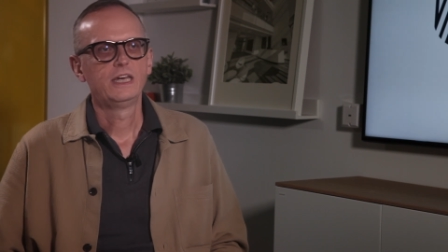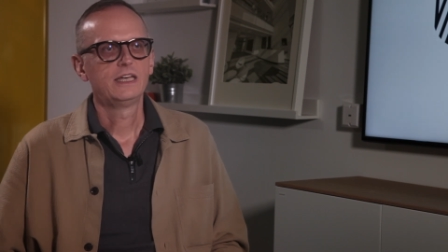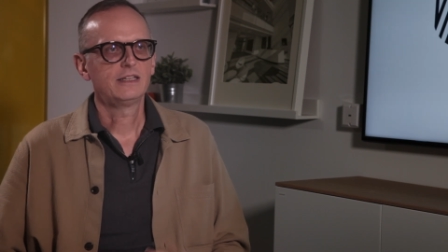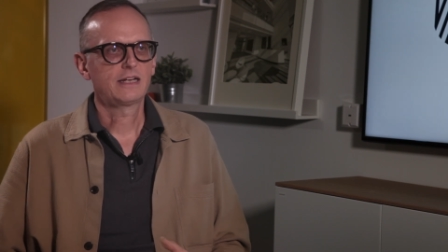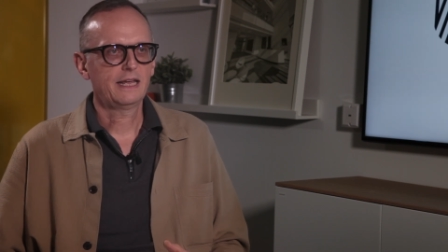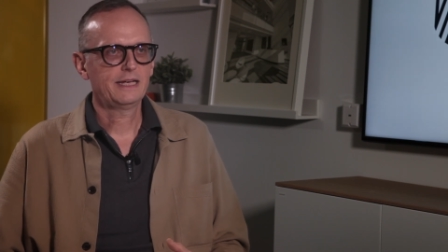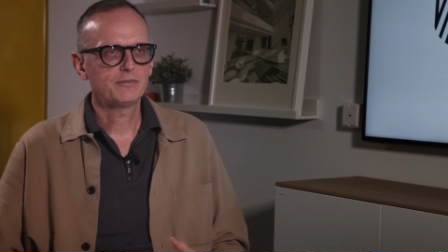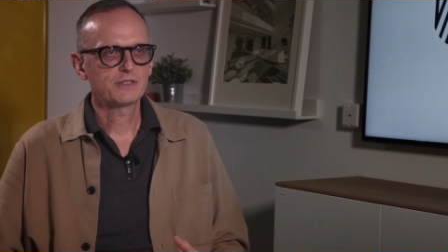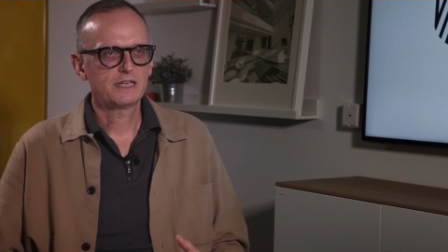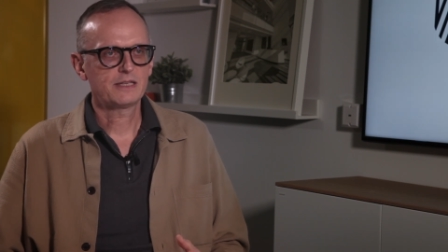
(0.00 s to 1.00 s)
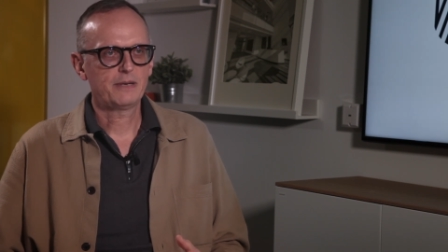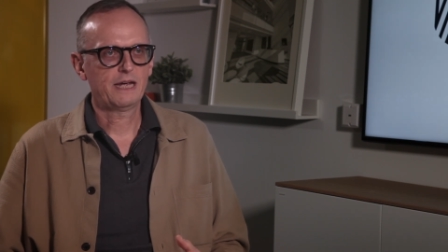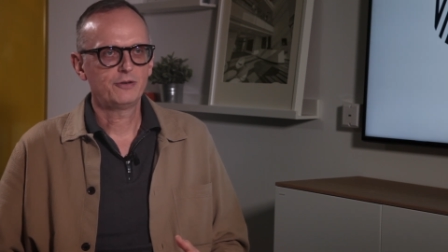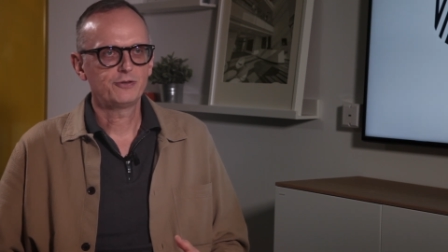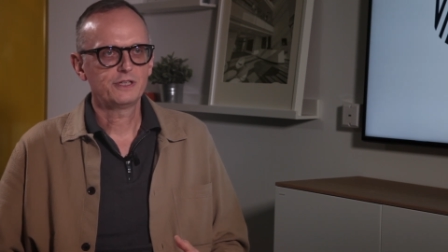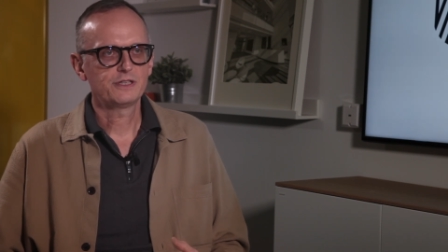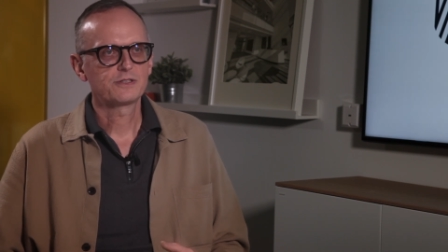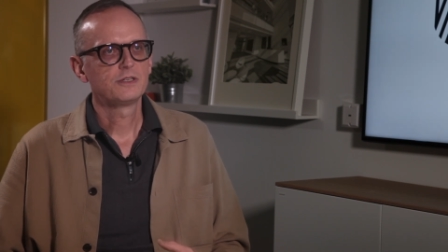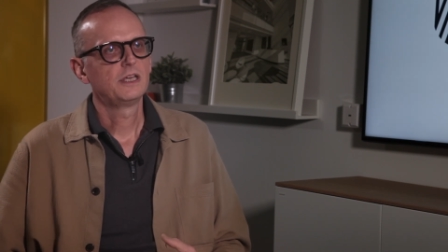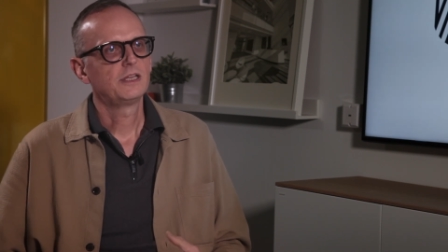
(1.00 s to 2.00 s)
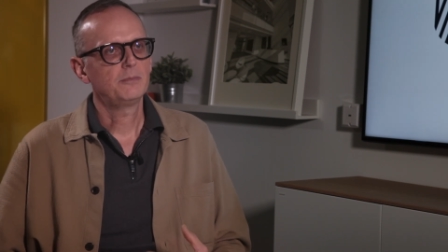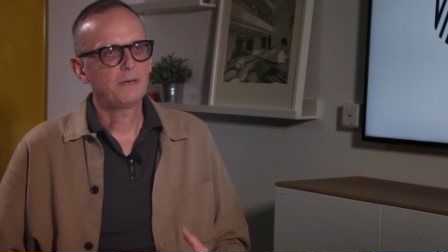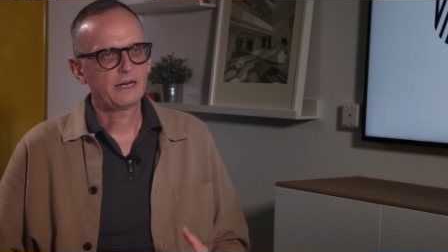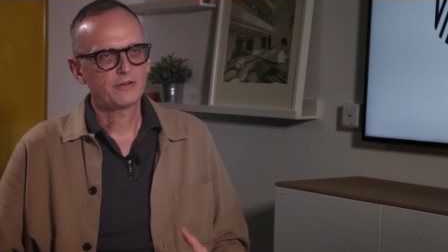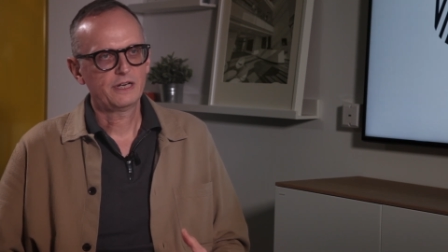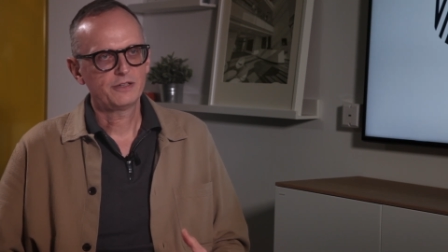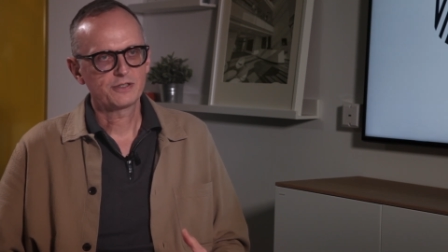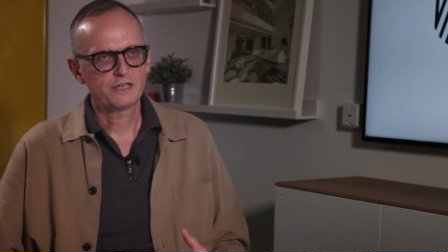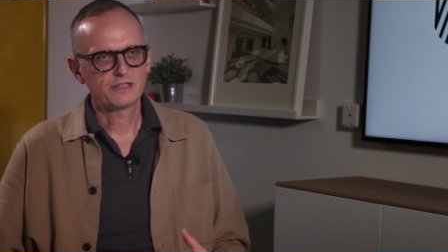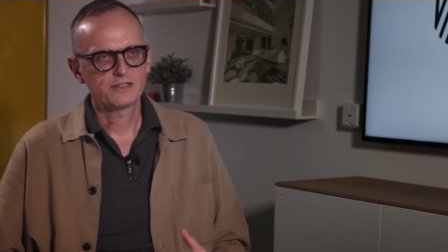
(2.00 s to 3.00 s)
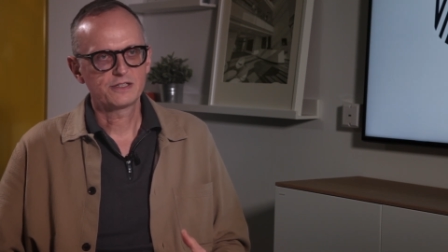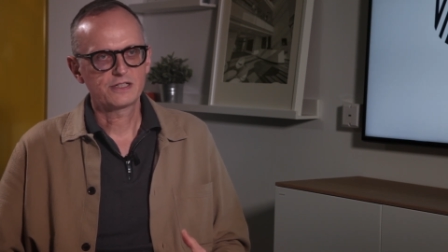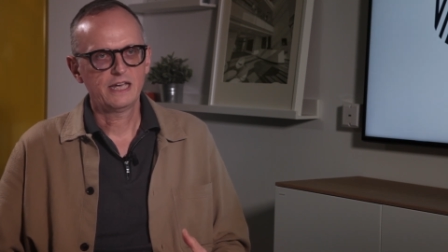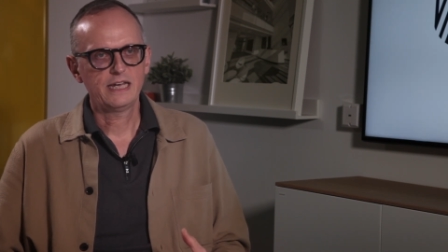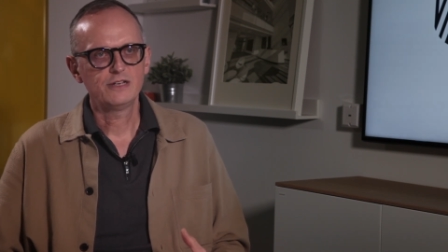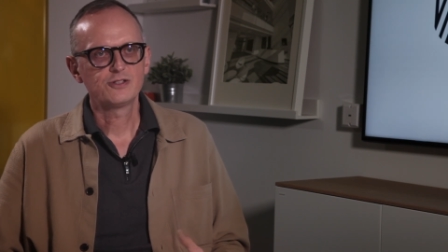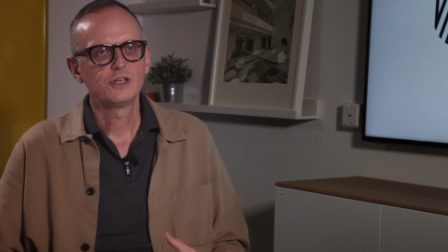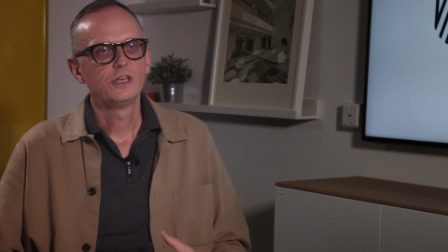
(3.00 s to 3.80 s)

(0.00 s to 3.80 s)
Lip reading: The claims set the boundaries, the background sets the stage,